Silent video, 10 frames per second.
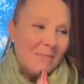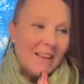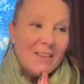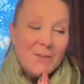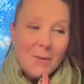
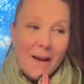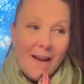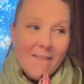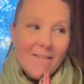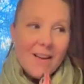do
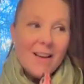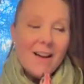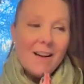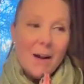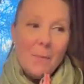have
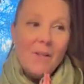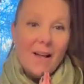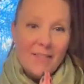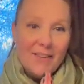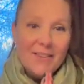a couple
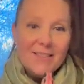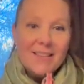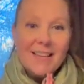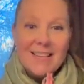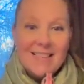others.
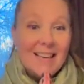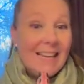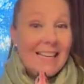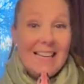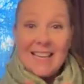Like I said,
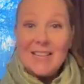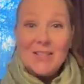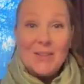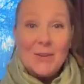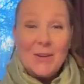I can't
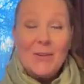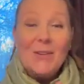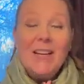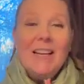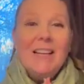show
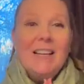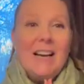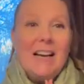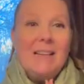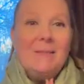you,
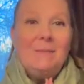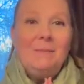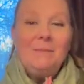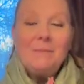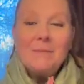
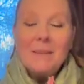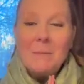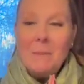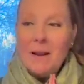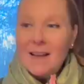
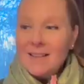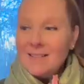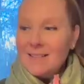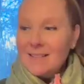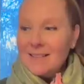
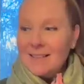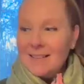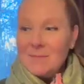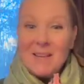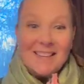but
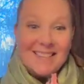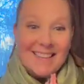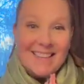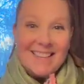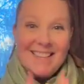I'm
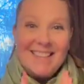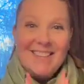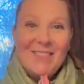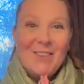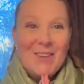excited
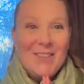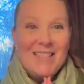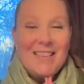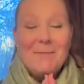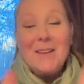for you to
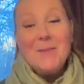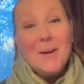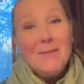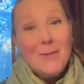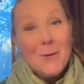see them. I do
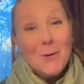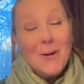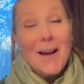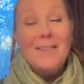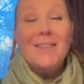have
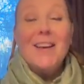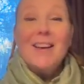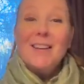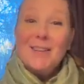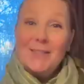photographs.
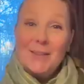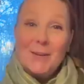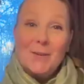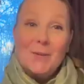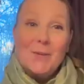
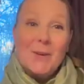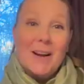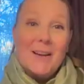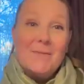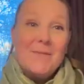So
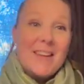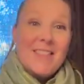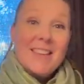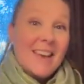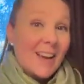
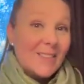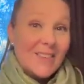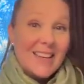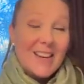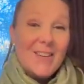in the next
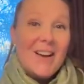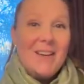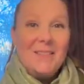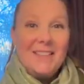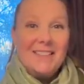video,
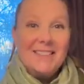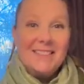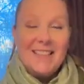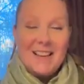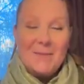I will
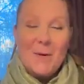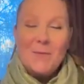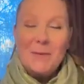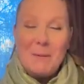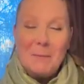
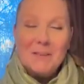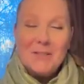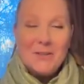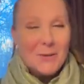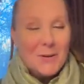hopefully be able
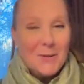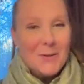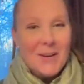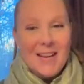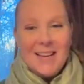to show
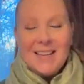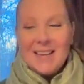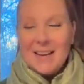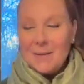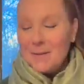you
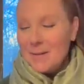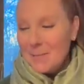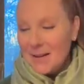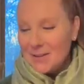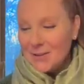with
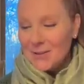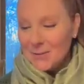pictures